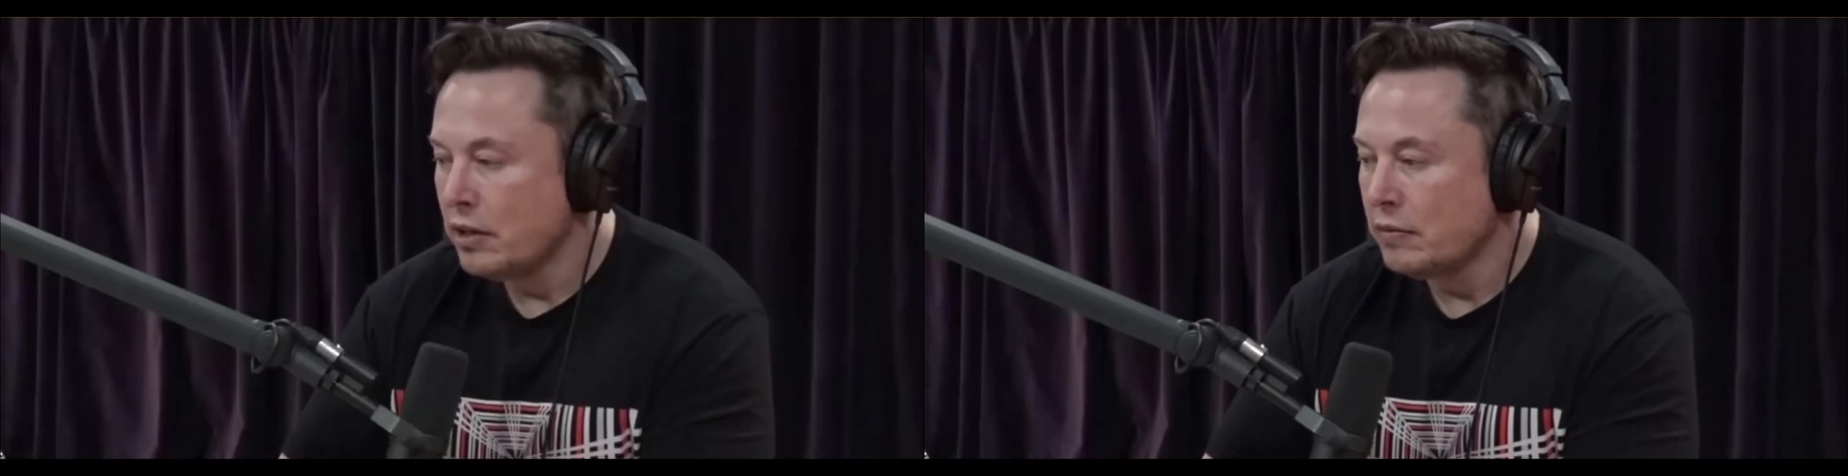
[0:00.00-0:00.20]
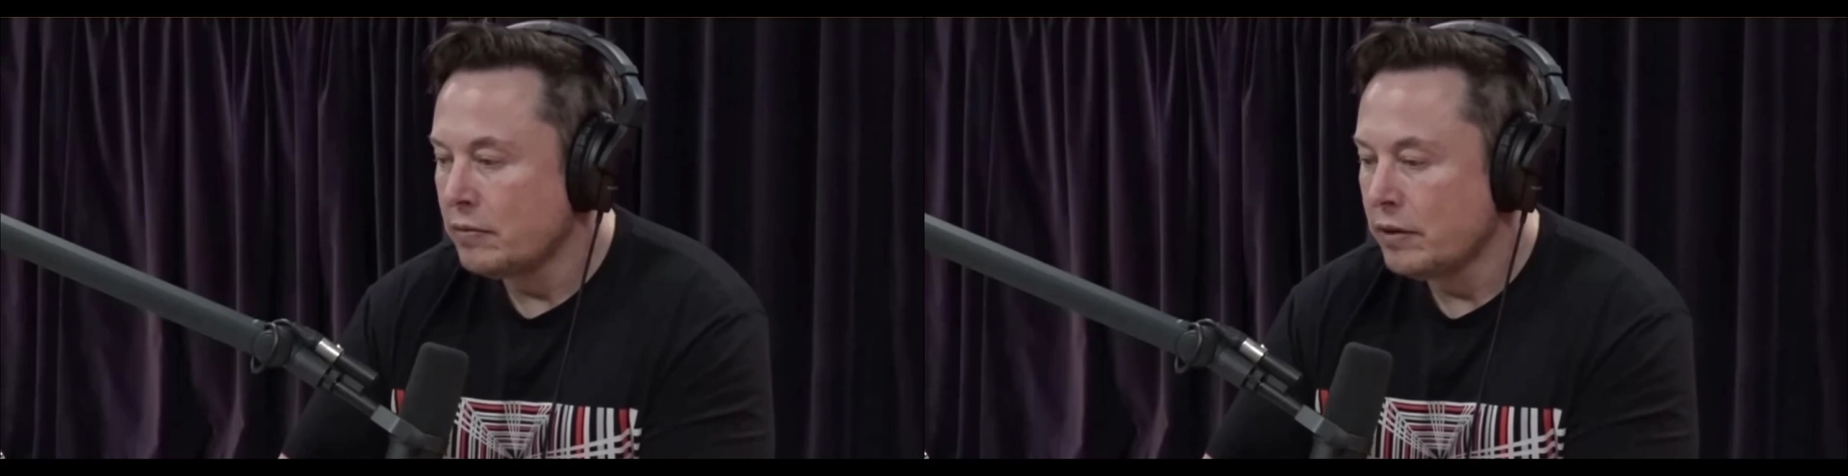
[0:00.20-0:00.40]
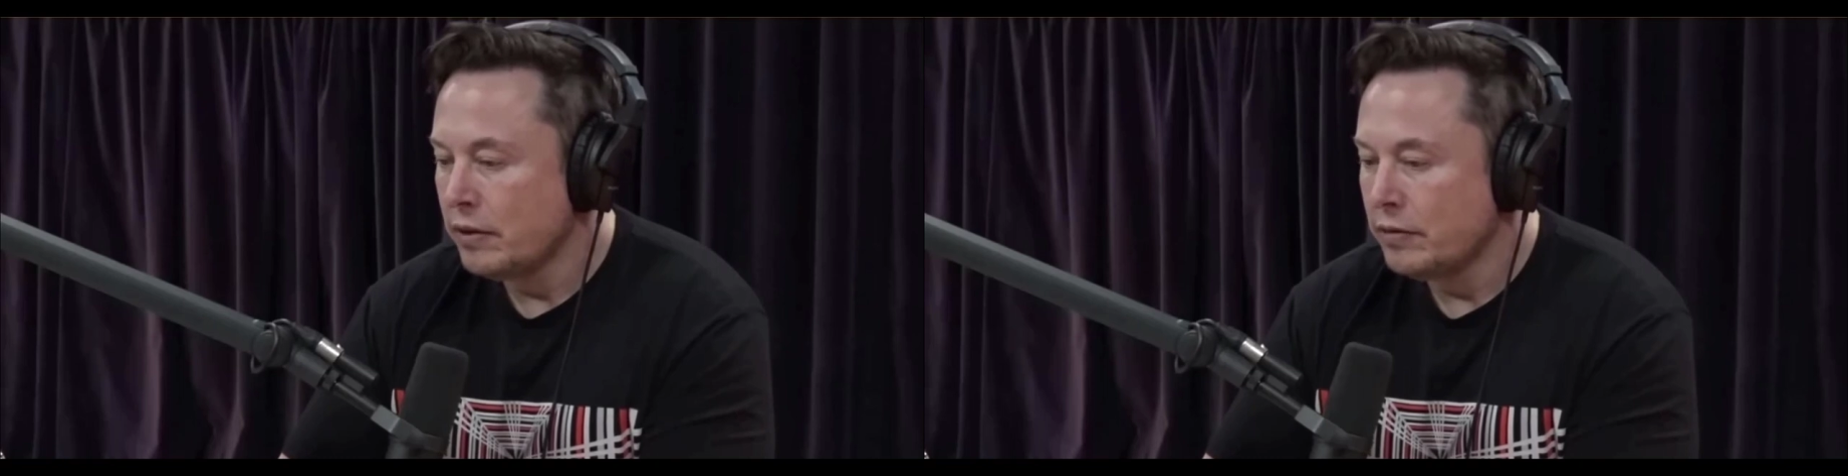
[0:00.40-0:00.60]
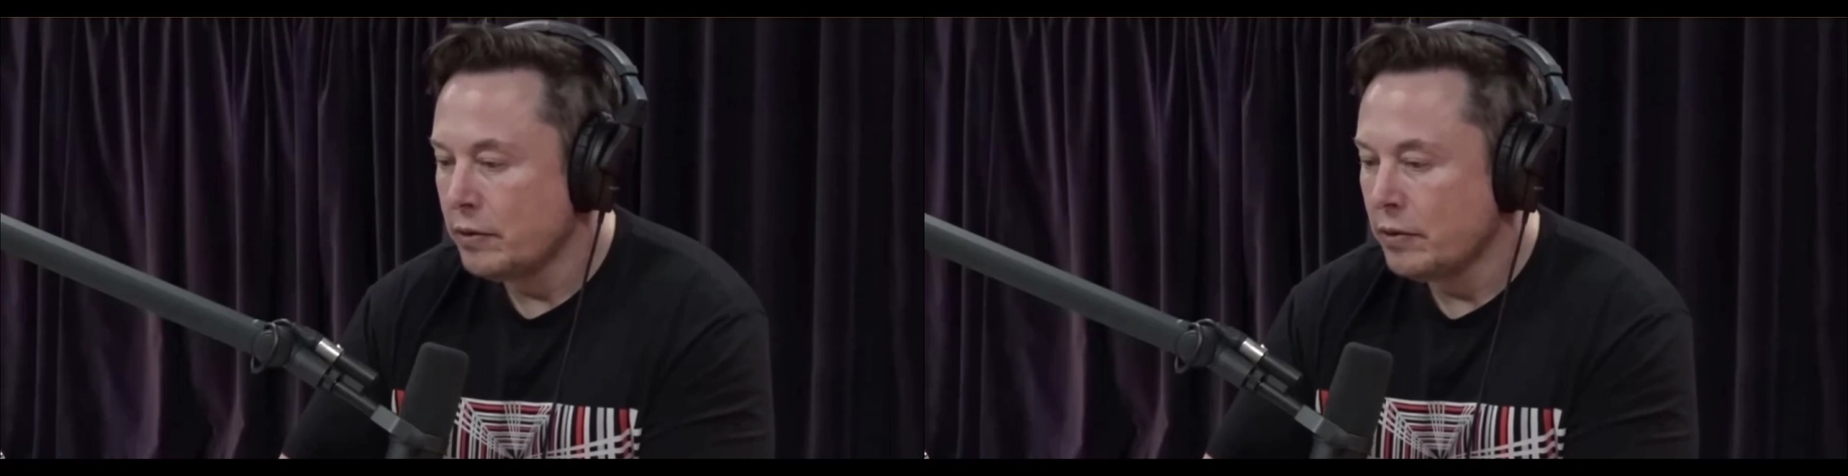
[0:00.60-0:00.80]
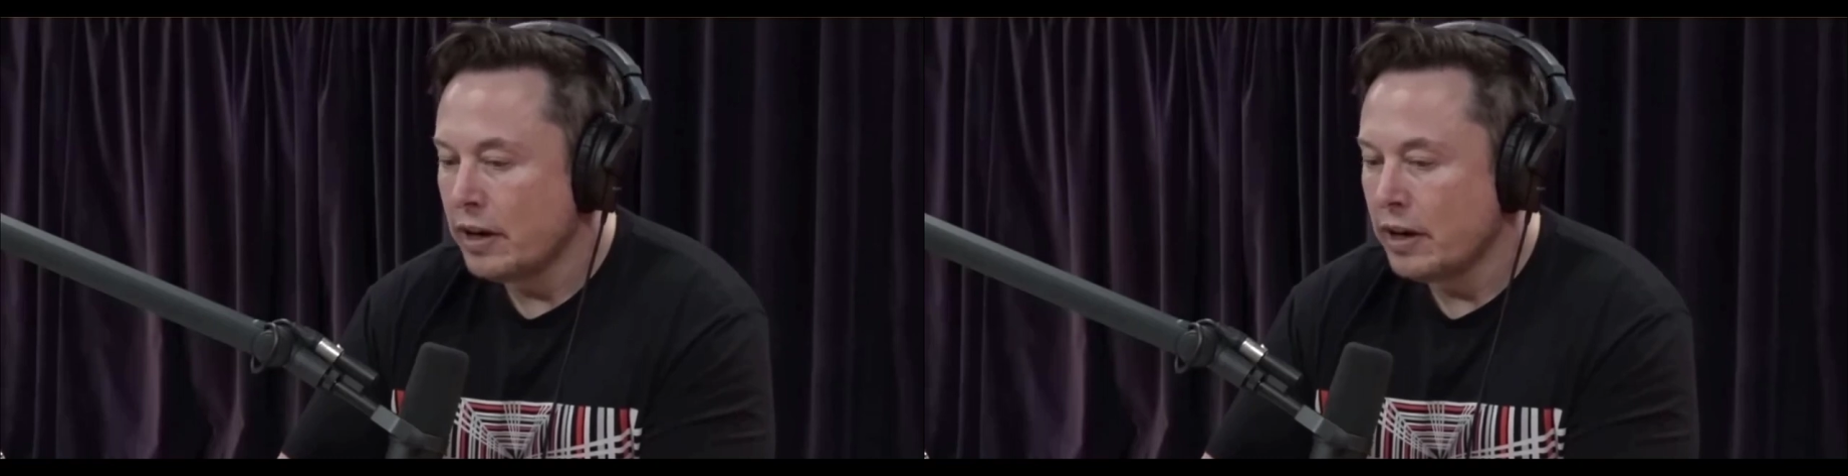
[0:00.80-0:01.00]
if
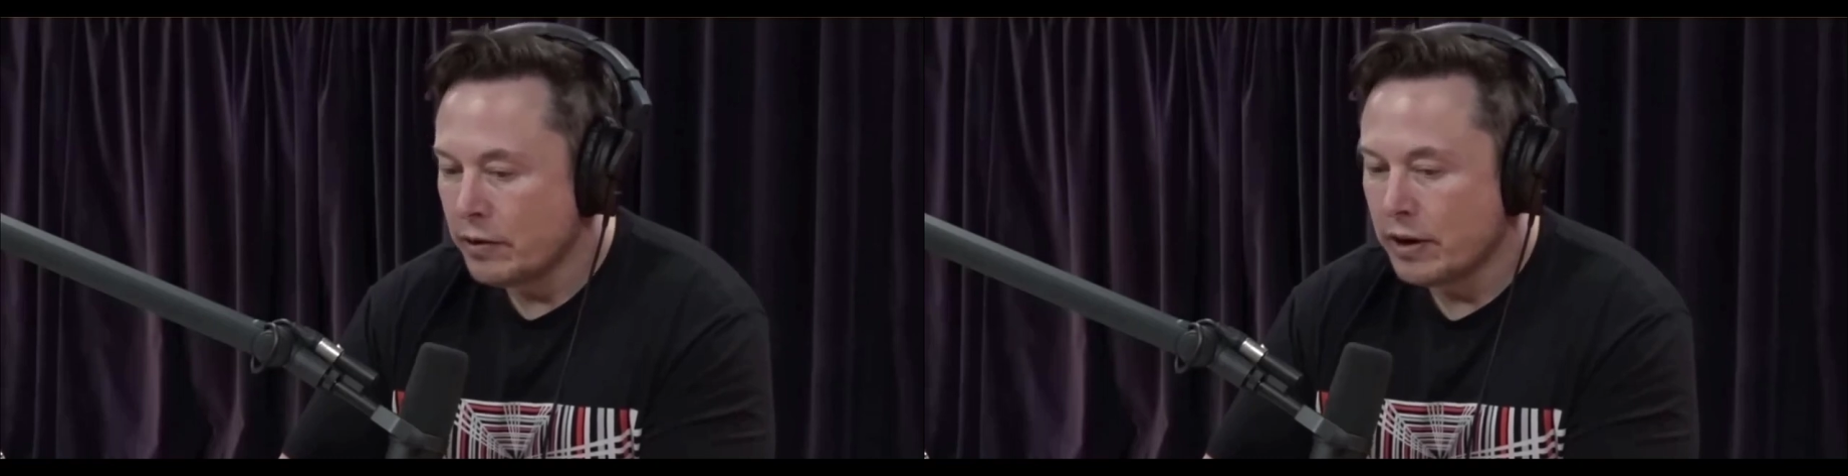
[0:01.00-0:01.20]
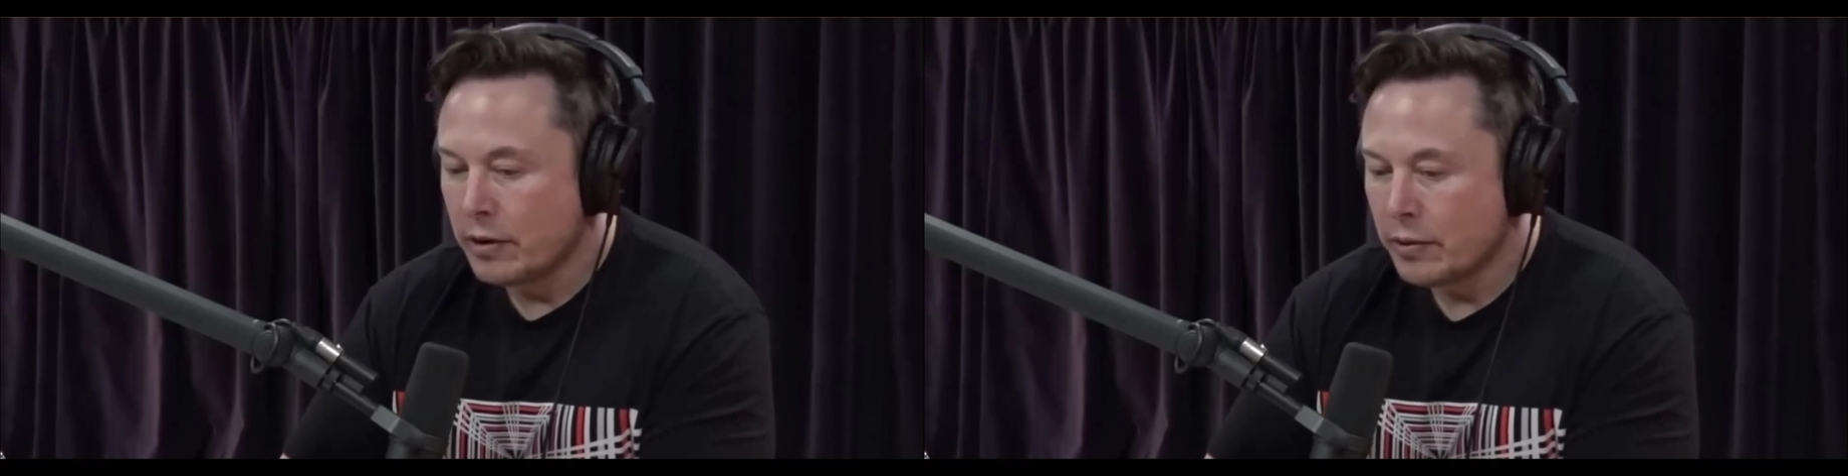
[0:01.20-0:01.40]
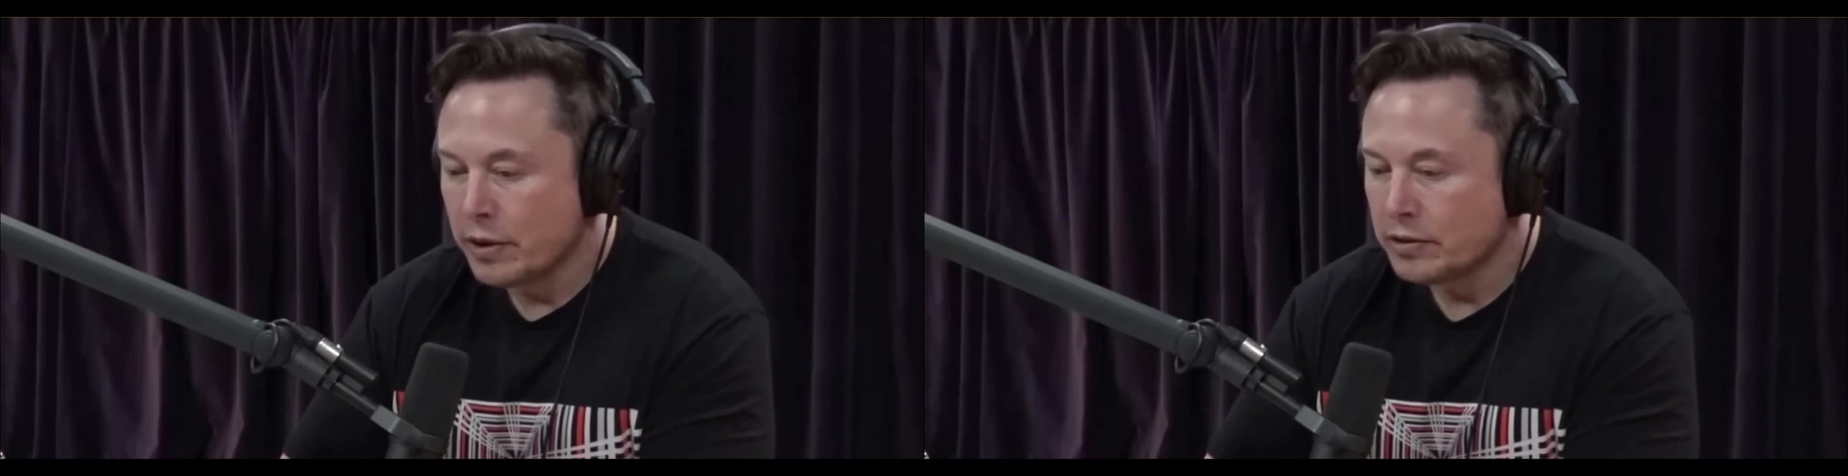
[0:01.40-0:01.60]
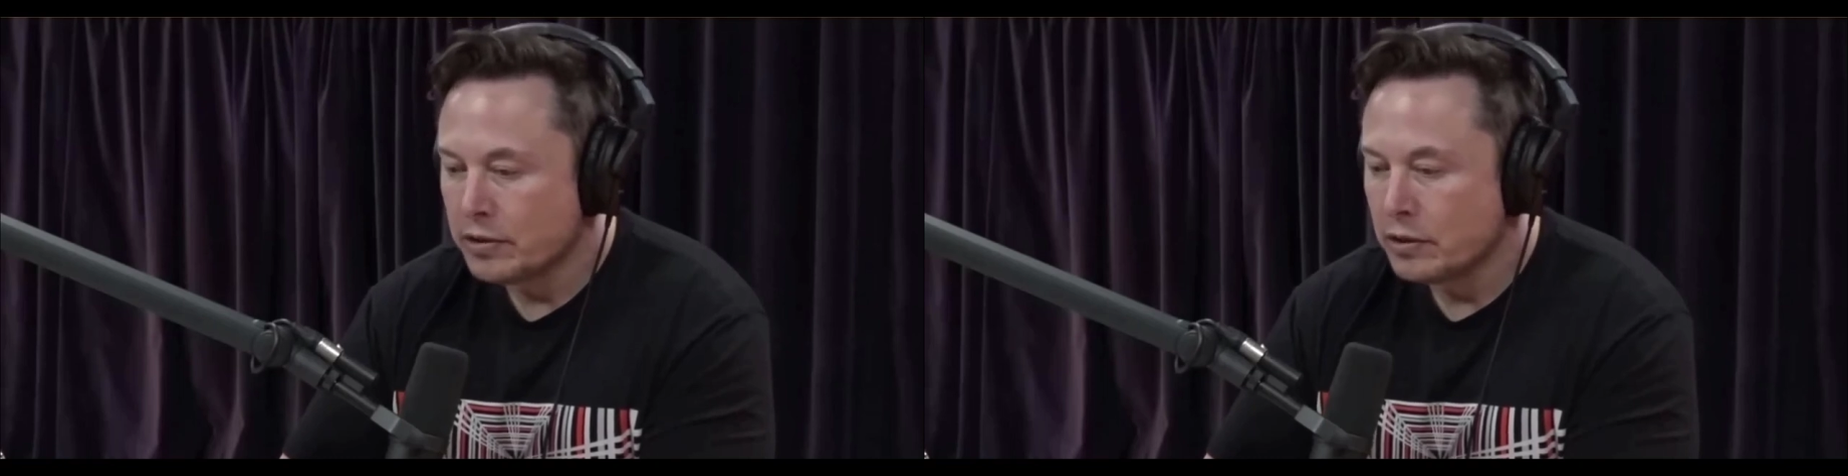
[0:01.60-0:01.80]
you're at risk,